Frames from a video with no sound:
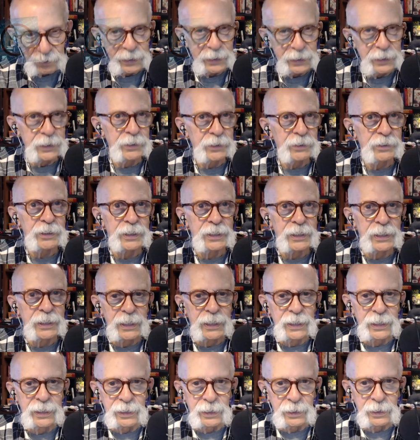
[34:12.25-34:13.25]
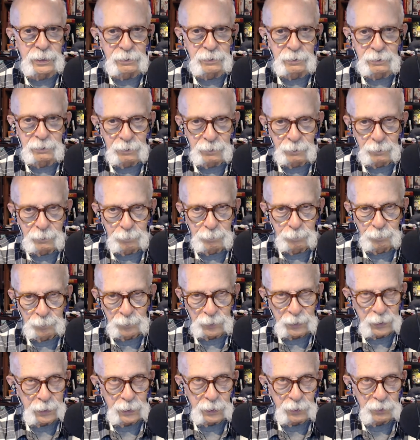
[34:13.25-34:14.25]
the Easter candy.
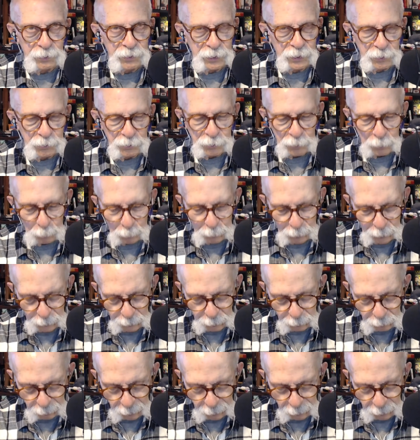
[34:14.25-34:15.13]
Dennis eats them year